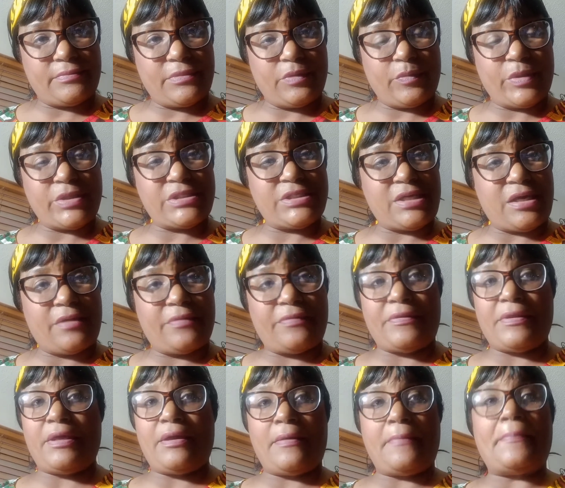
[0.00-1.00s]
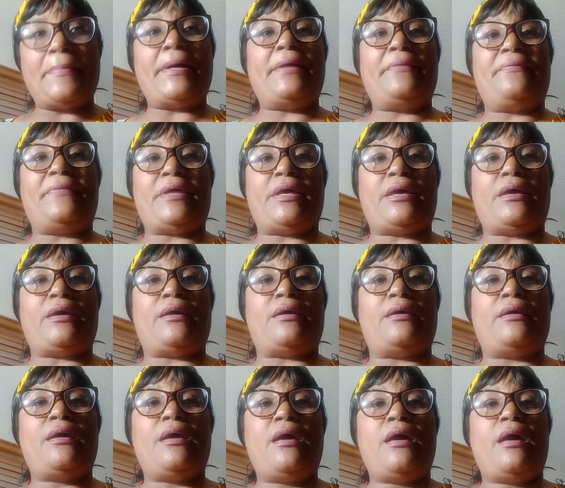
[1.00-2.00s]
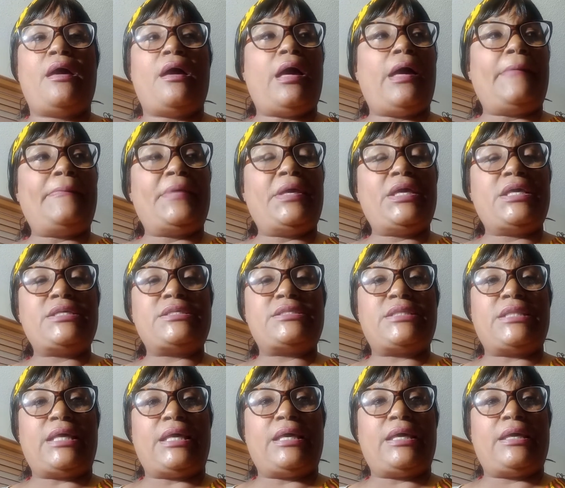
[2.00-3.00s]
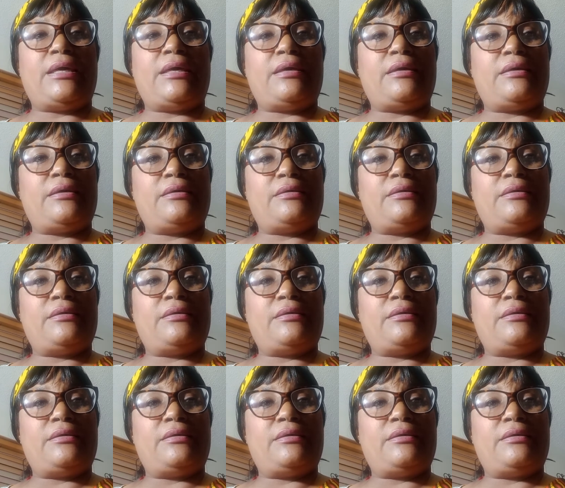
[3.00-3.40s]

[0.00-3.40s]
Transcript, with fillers: What y'all think about that? I mean, it's like